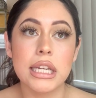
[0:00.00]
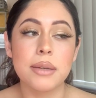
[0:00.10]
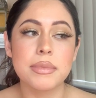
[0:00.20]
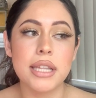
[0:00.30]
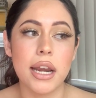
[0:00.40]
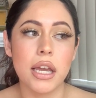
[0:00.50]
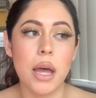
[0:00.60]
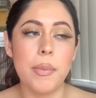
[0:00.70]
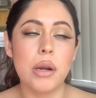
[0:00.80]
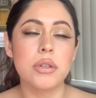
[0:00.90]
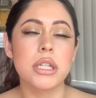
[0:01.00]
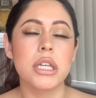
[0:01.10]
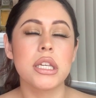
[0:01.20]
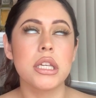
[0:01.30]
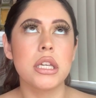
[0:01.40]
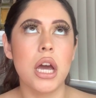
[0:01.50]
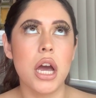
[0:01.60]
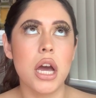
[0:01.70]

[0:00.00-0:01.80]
him setting up, and I was like, yes,